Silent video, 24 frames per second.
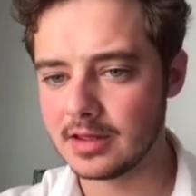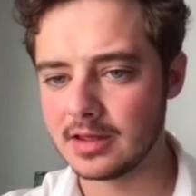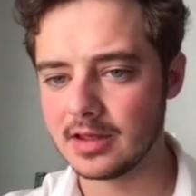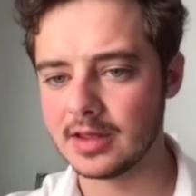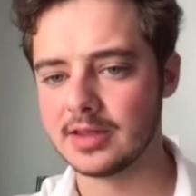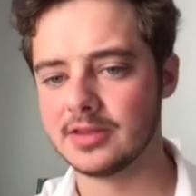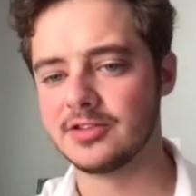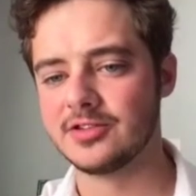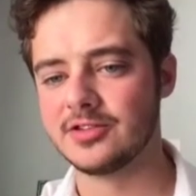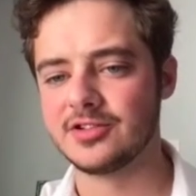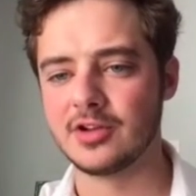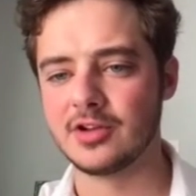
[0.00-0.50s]

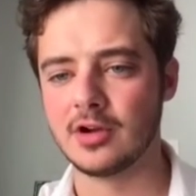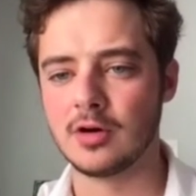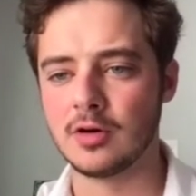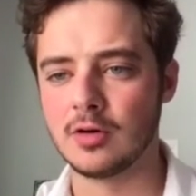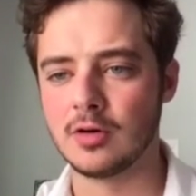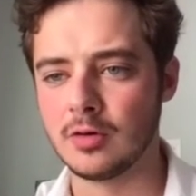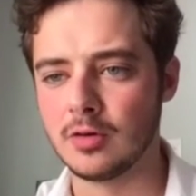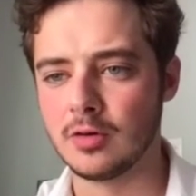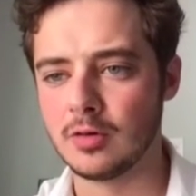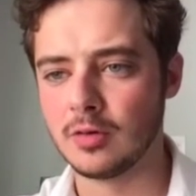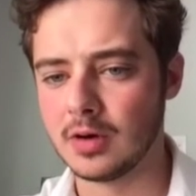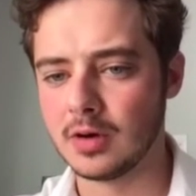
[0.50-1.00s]
And
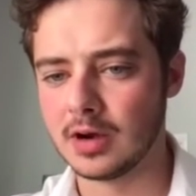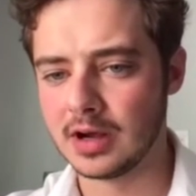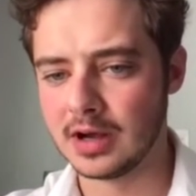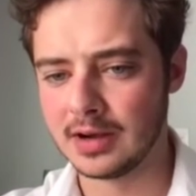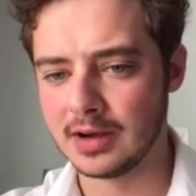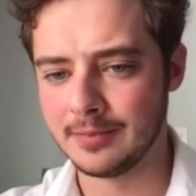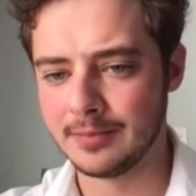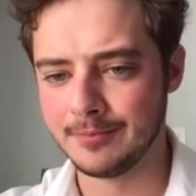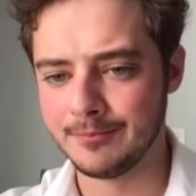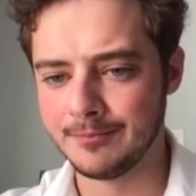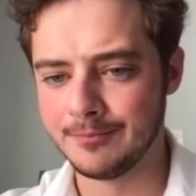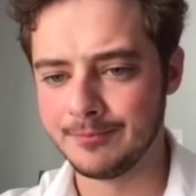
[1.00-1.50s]
so,
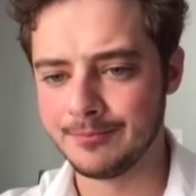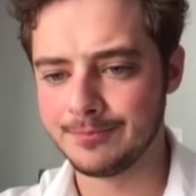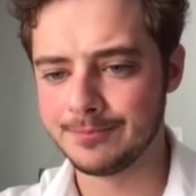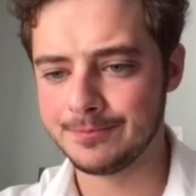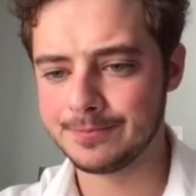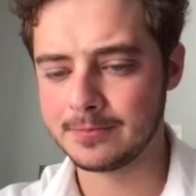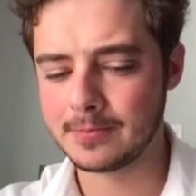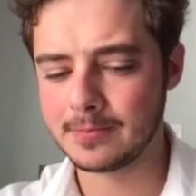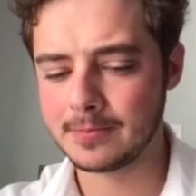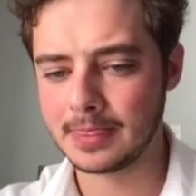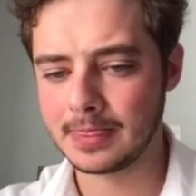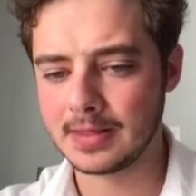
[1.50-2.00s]

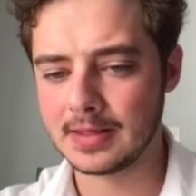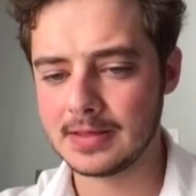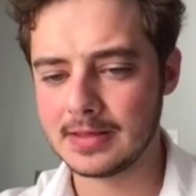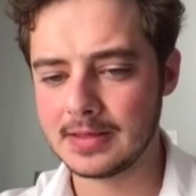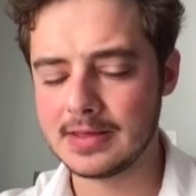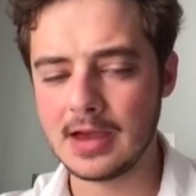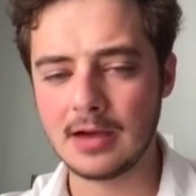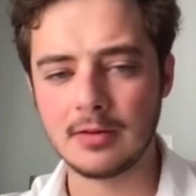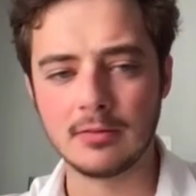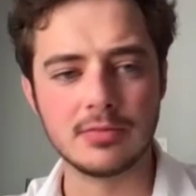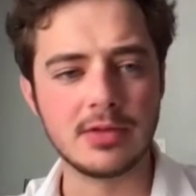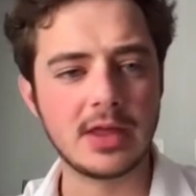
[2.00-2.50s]

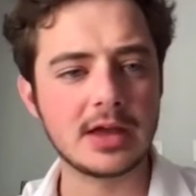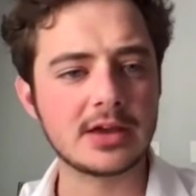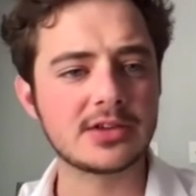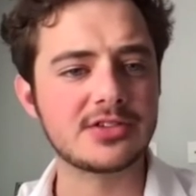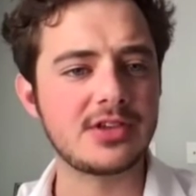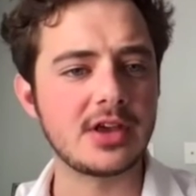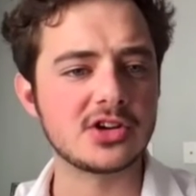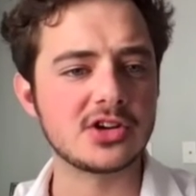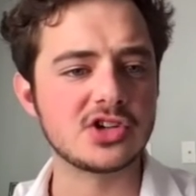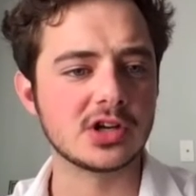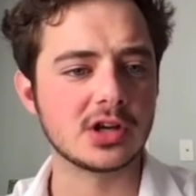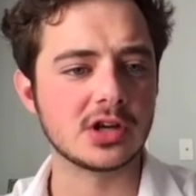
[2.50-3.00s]
yeah, next
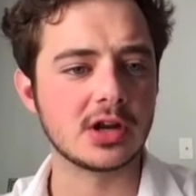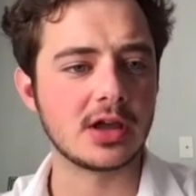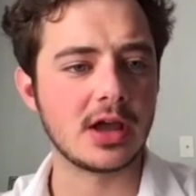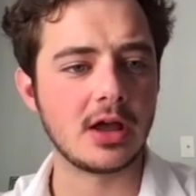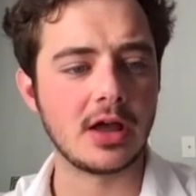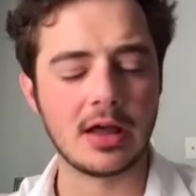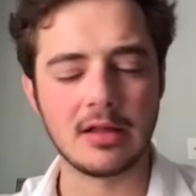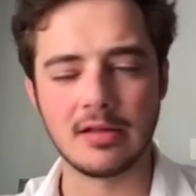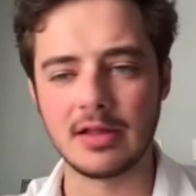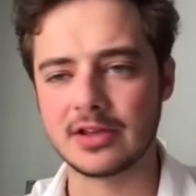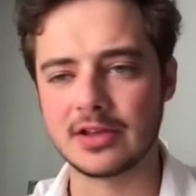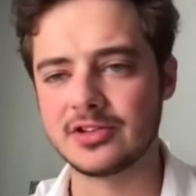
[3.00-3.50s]
session,
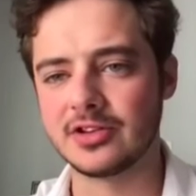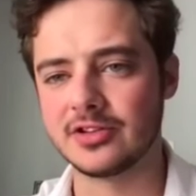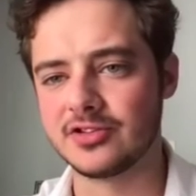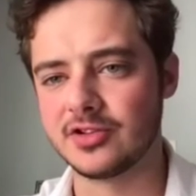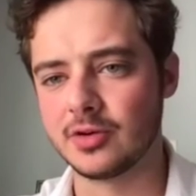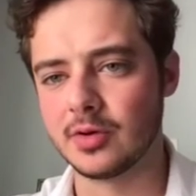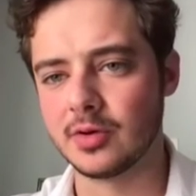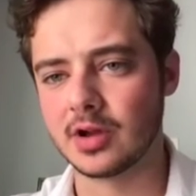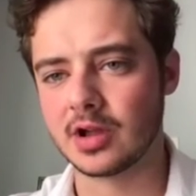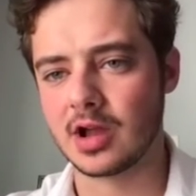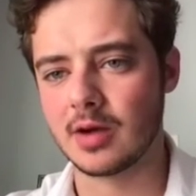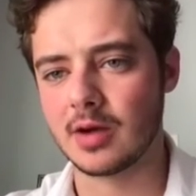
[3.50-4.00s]
Alexis, do
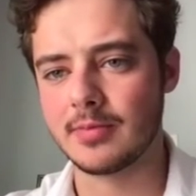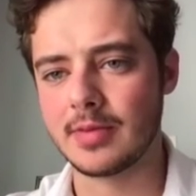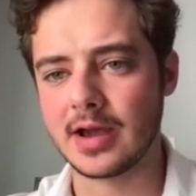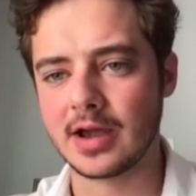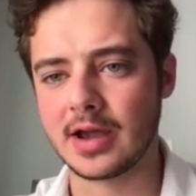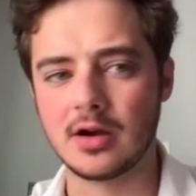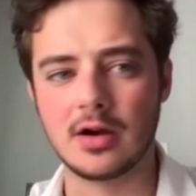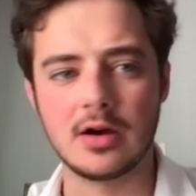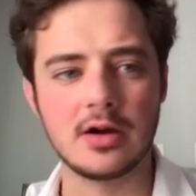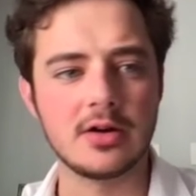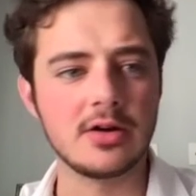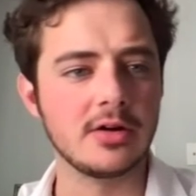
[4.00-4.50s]
you want to come
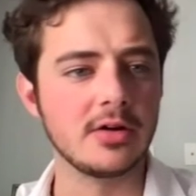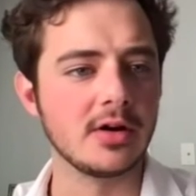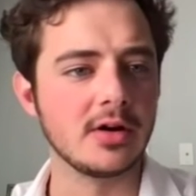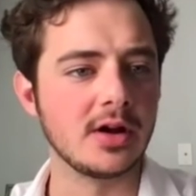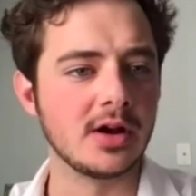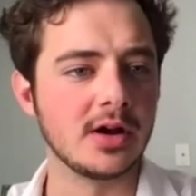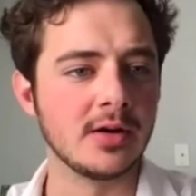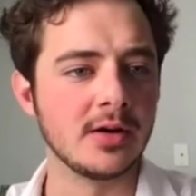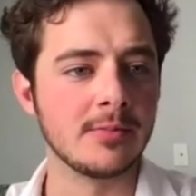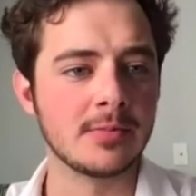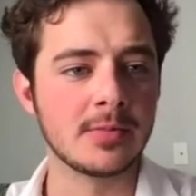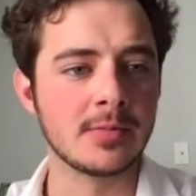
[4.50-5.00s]
back on,
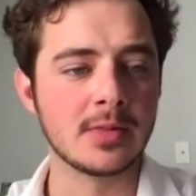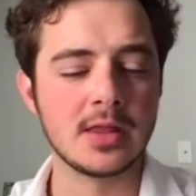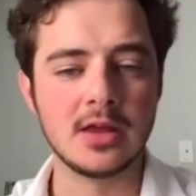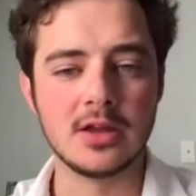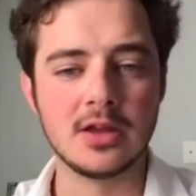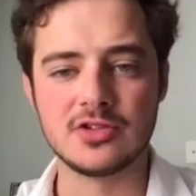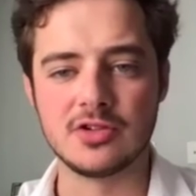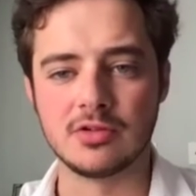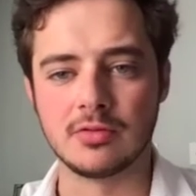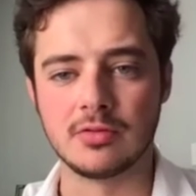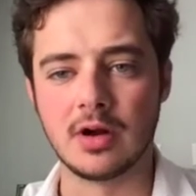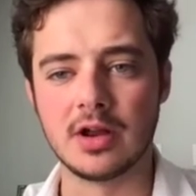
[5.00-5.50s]
or
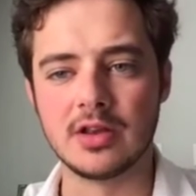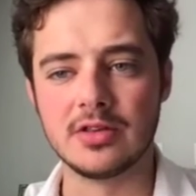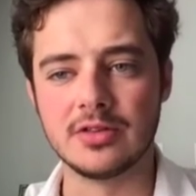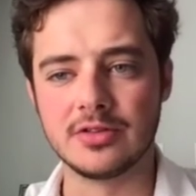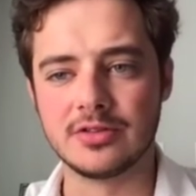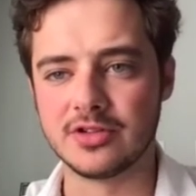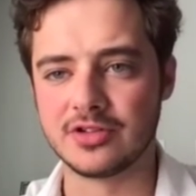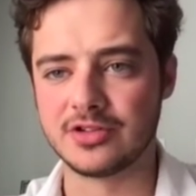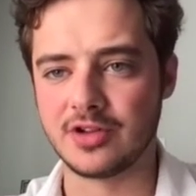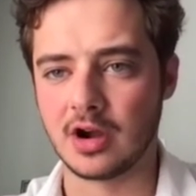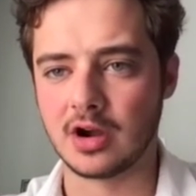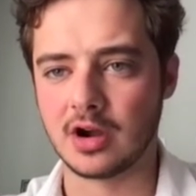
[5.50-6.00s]
Tehran,
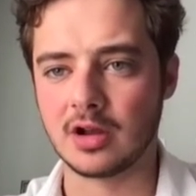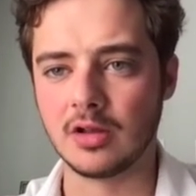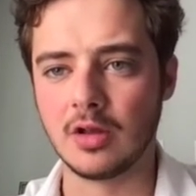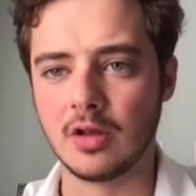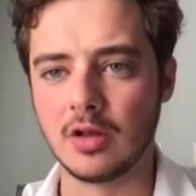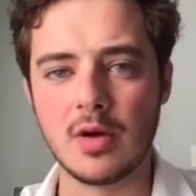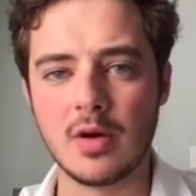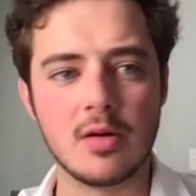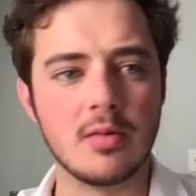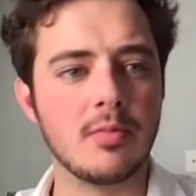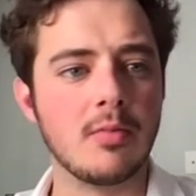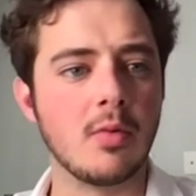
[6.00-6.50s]
just talk a
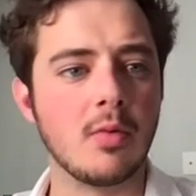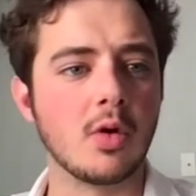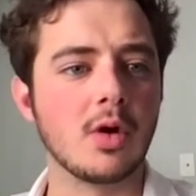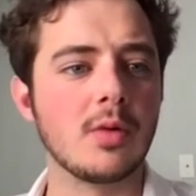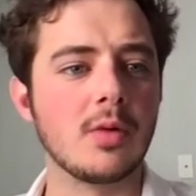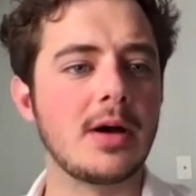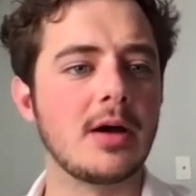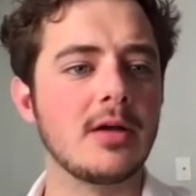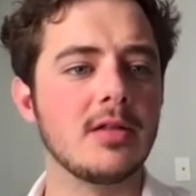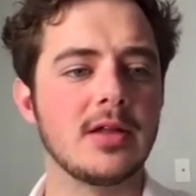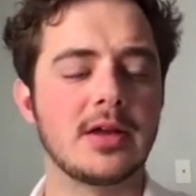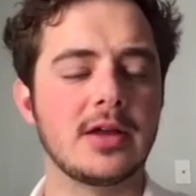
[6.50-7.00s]
little bit more
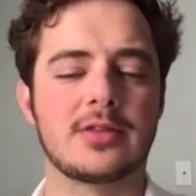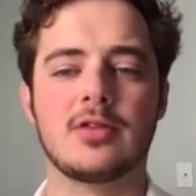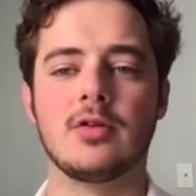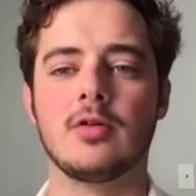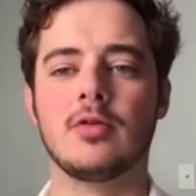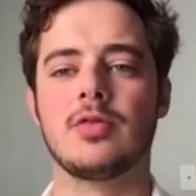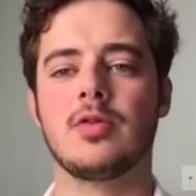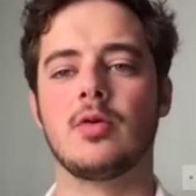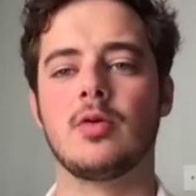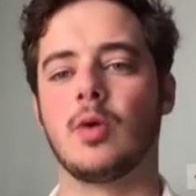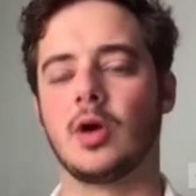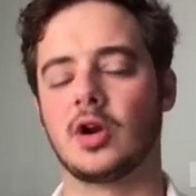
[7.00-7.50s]
about like the
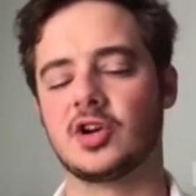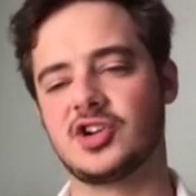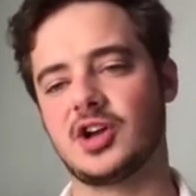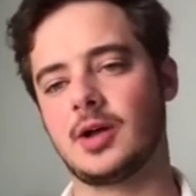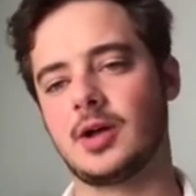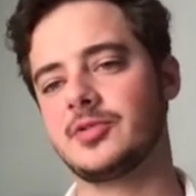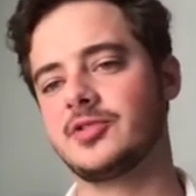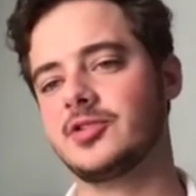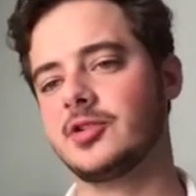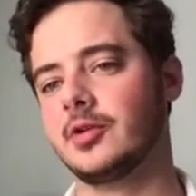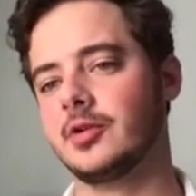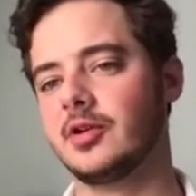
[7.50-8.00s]
workshop
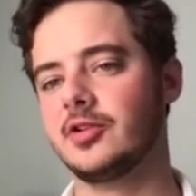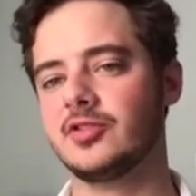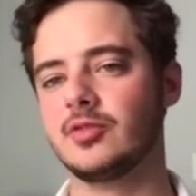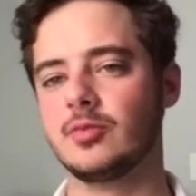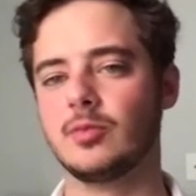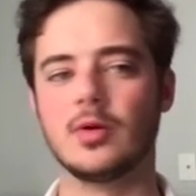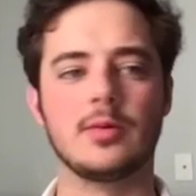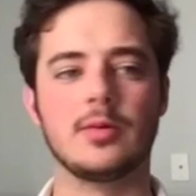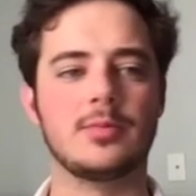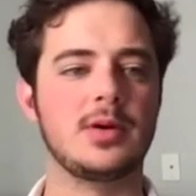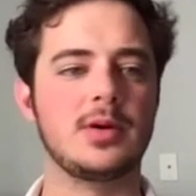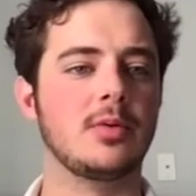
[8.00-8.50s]
series and
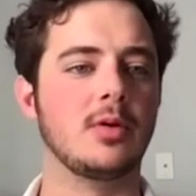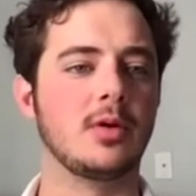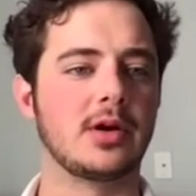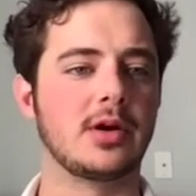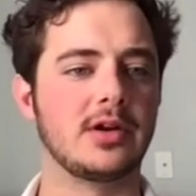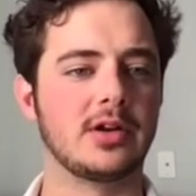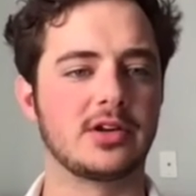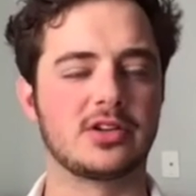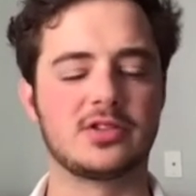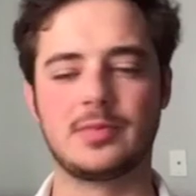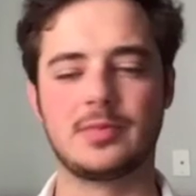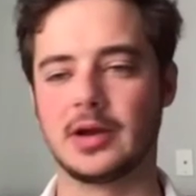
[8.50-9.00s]
what people can
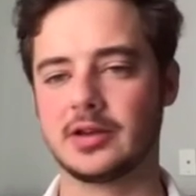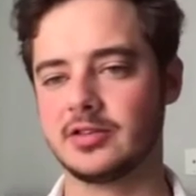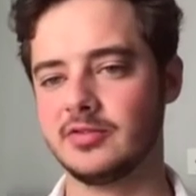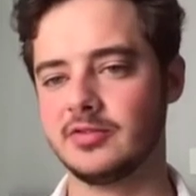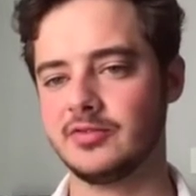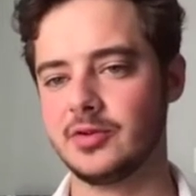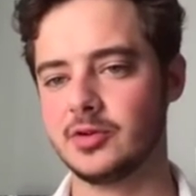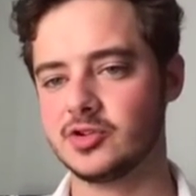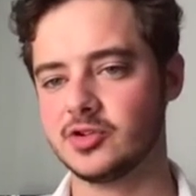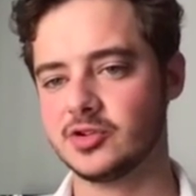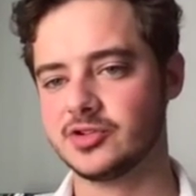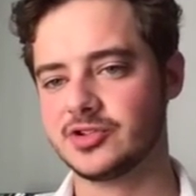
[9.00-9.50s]
expect in
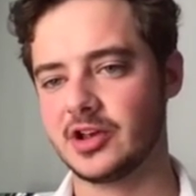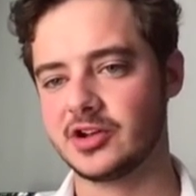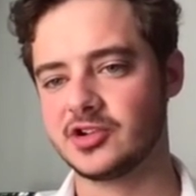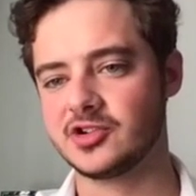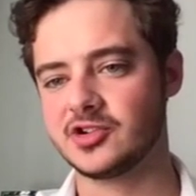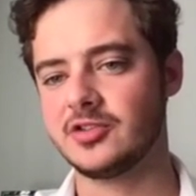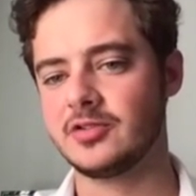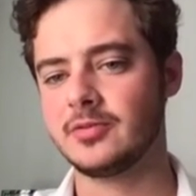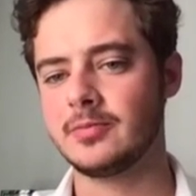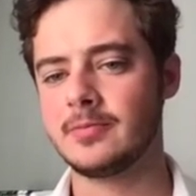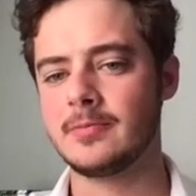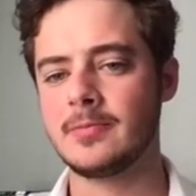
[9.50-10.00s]
future
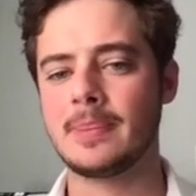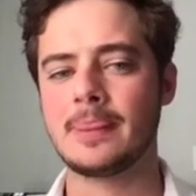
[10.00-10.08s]
sessions?